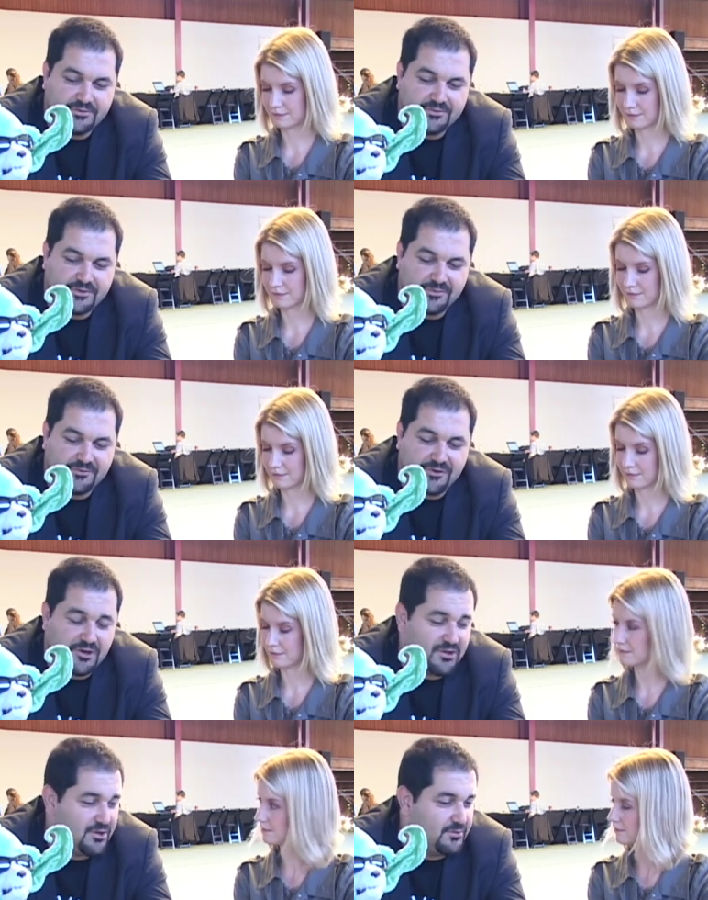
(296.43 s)
Speaker 1: something
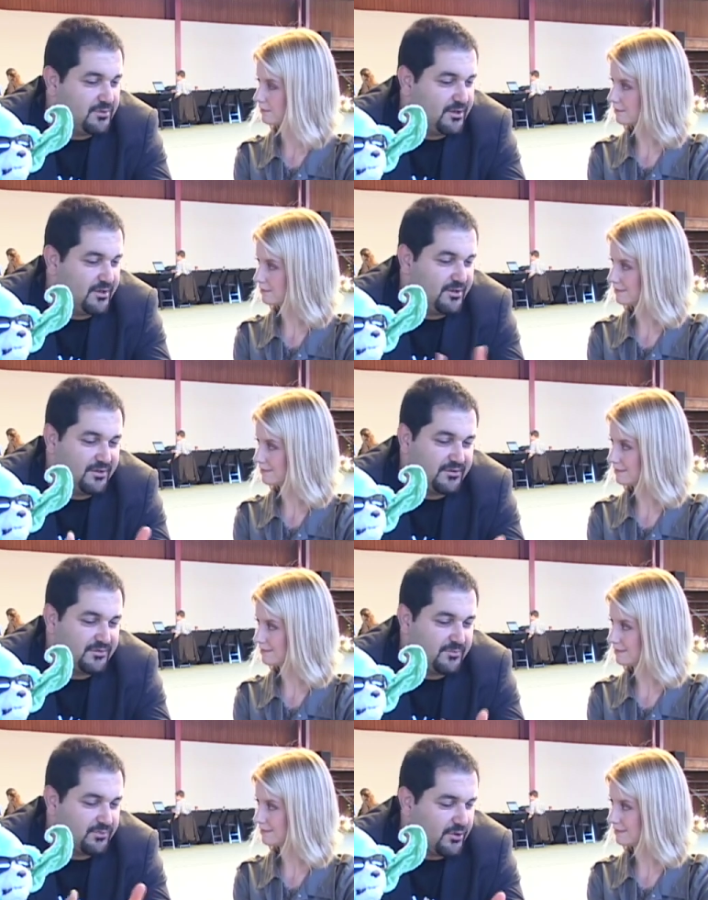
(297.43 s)
very cute, and
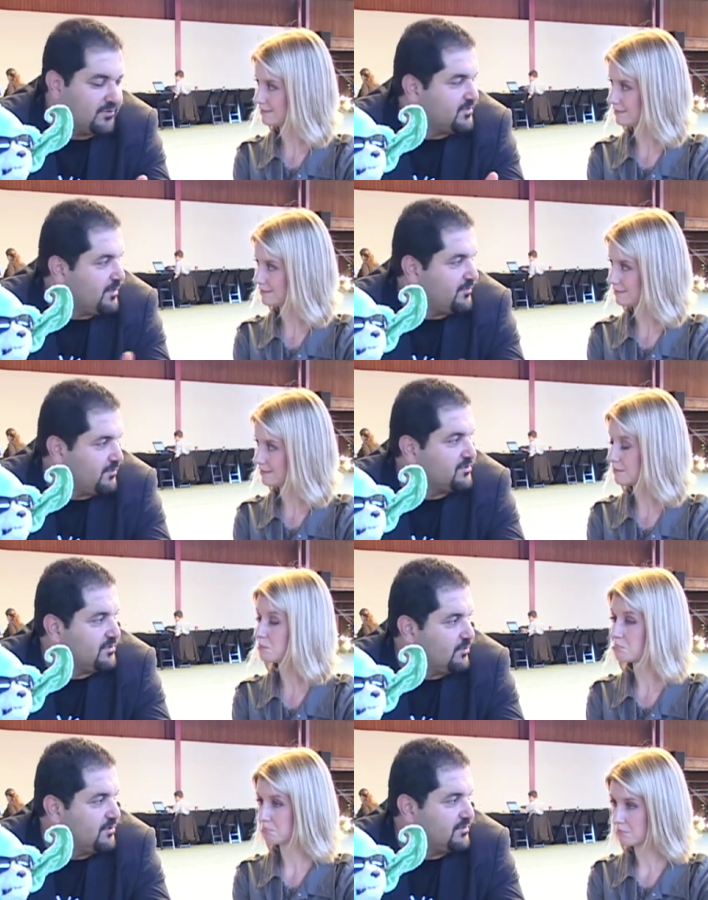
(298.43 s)
it's a prototype of what
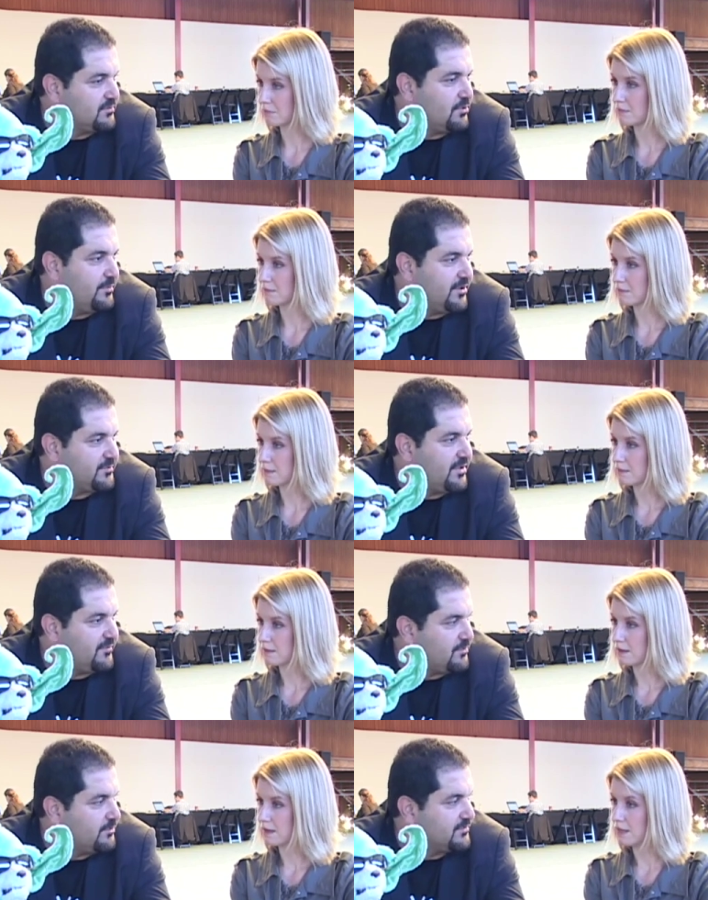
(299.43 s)
the Toybots
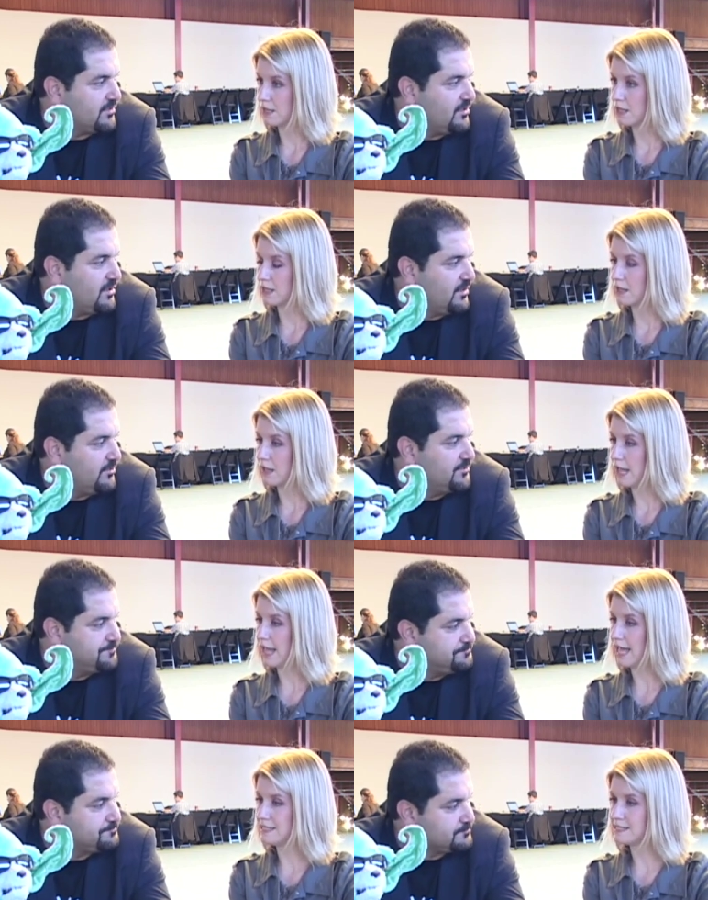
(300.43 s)
platform is going to enable.
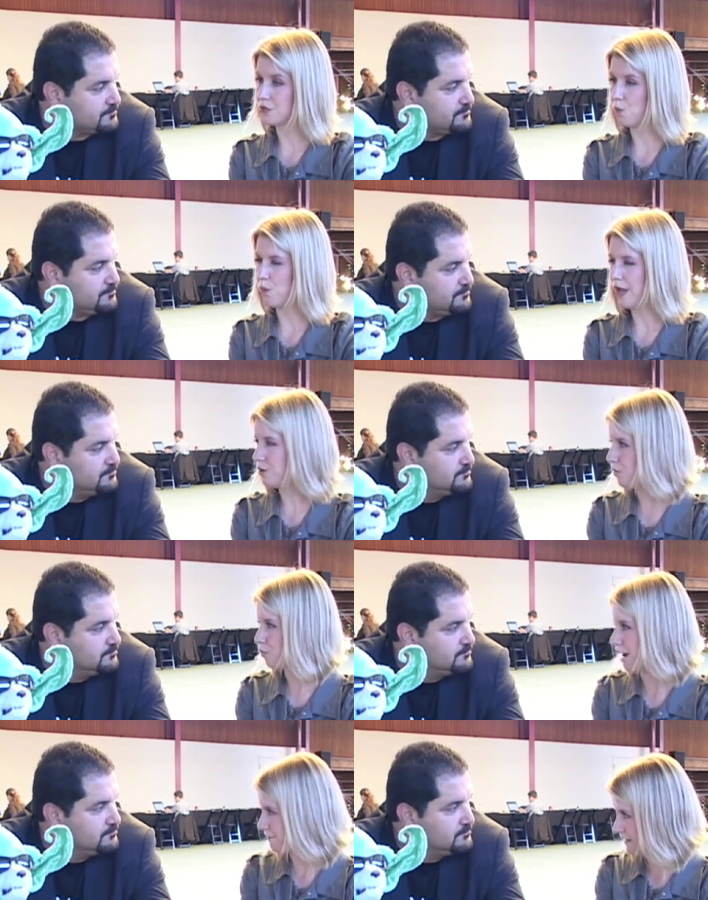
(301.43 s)
Speaker 2: And so
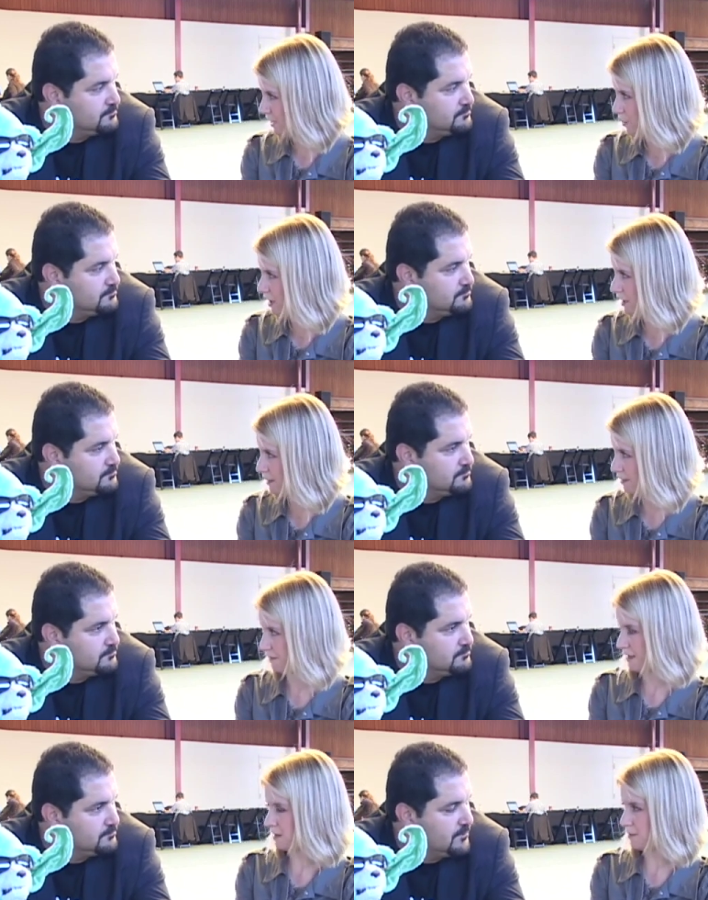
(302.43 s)
when roughly will it
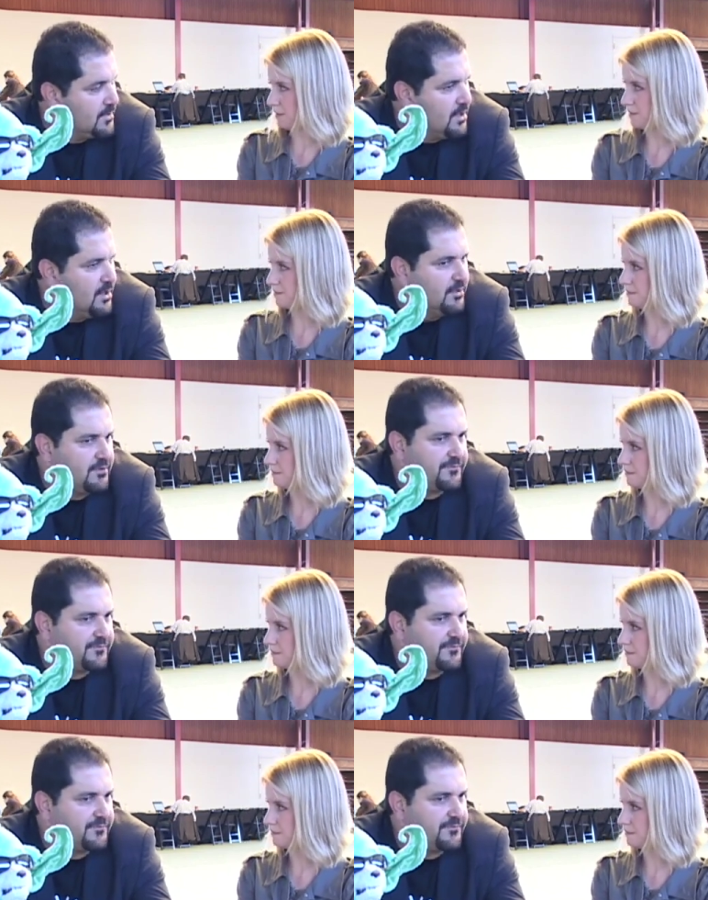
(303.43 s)
be available?
Speaker 1: The